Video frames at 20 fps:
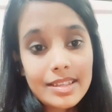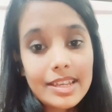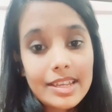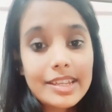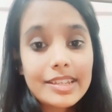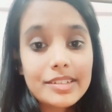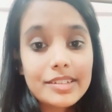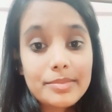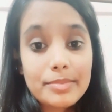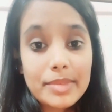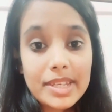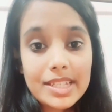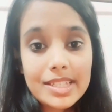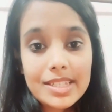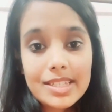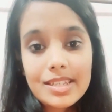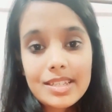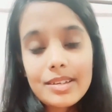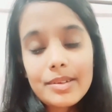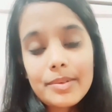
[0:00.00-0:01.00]

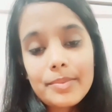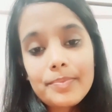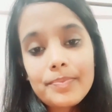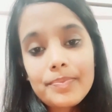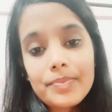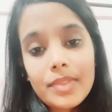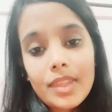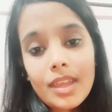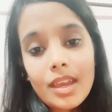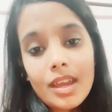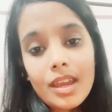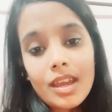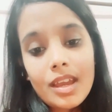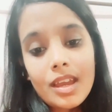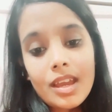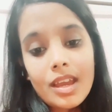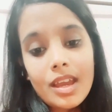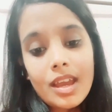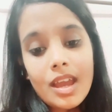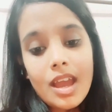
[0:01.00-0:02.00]
intermixed.
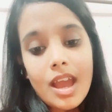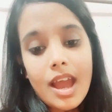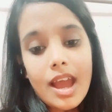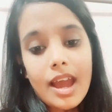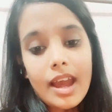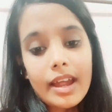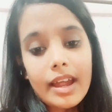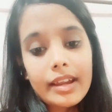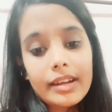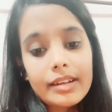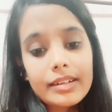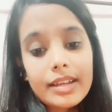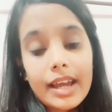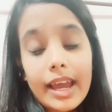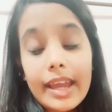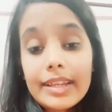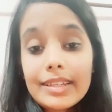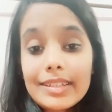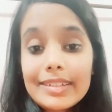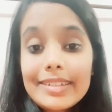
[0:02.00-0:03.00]
And
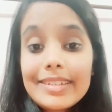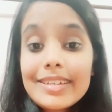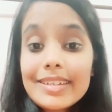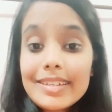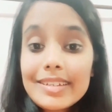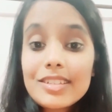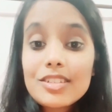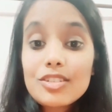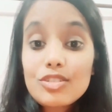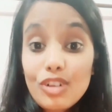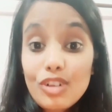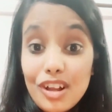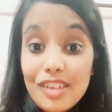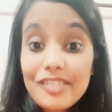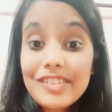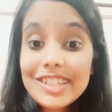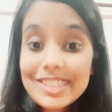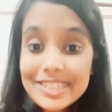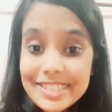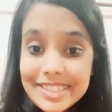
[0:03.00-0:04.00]
I did
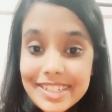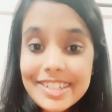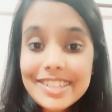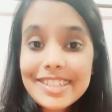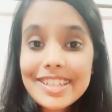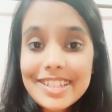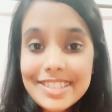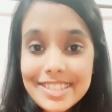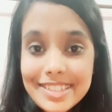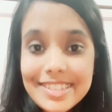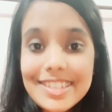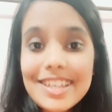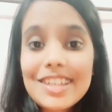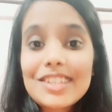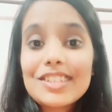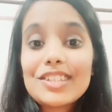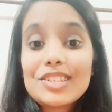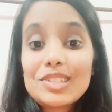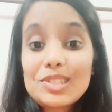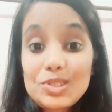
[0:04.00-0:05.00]
solve NCRT
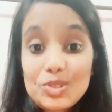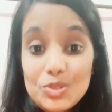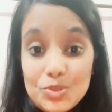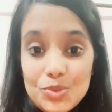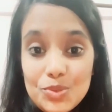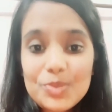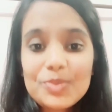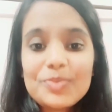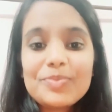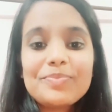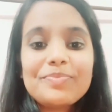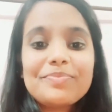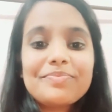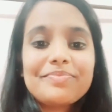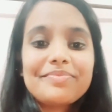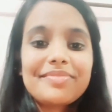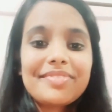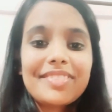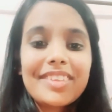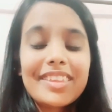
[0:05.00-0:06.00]
exercises too
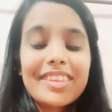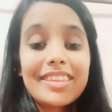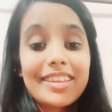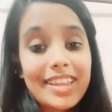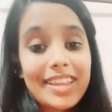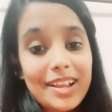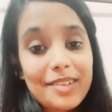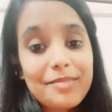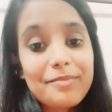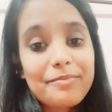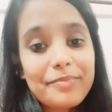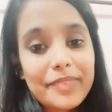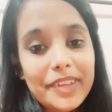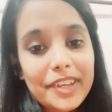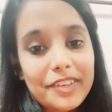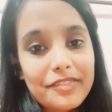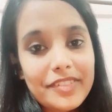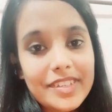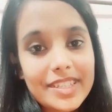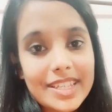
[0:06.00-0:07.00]
that helped me
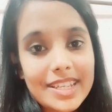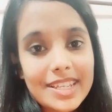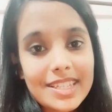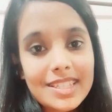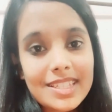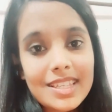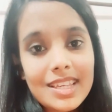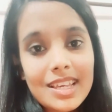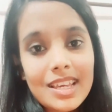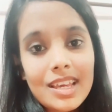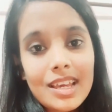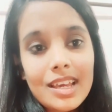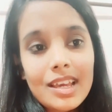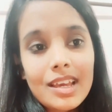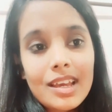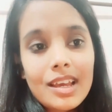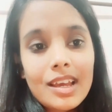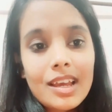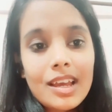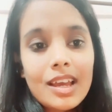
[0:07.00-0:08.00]
in physics.
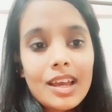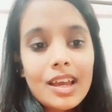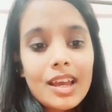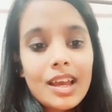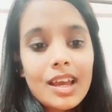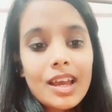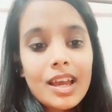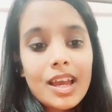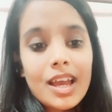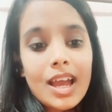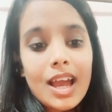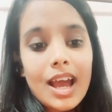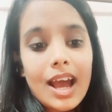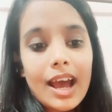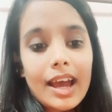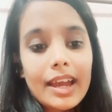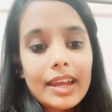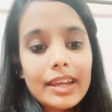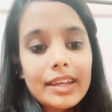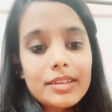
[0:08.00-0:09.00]

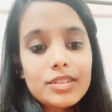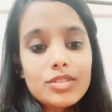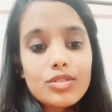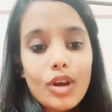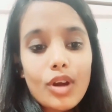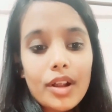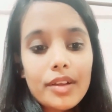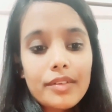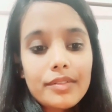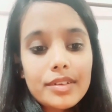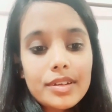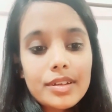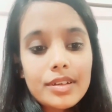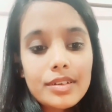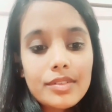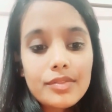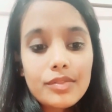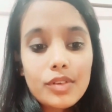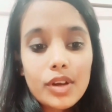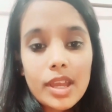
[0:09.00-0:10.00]
I solved
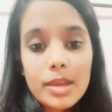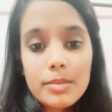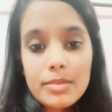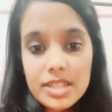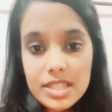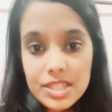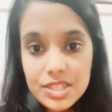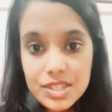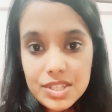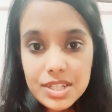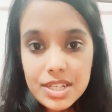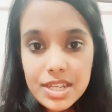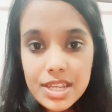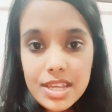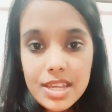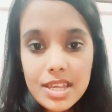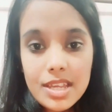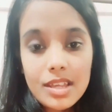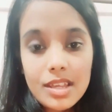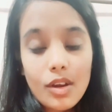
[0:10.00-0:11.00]
for
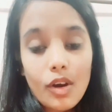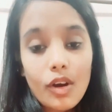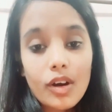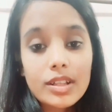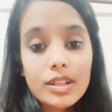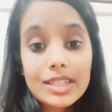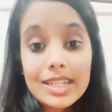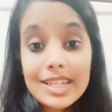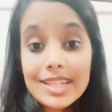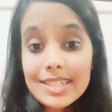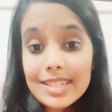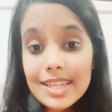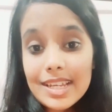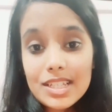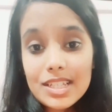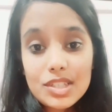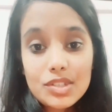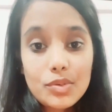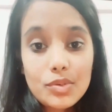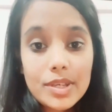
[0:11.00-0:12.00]
chemistry all the
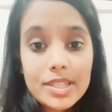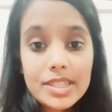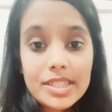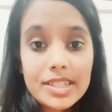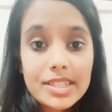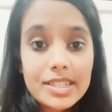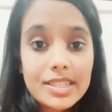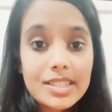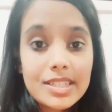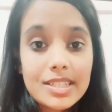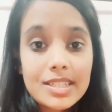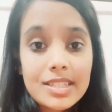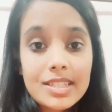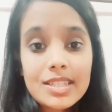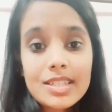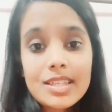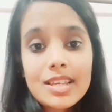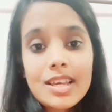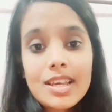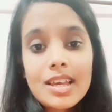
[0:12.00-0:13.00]
in-text questions,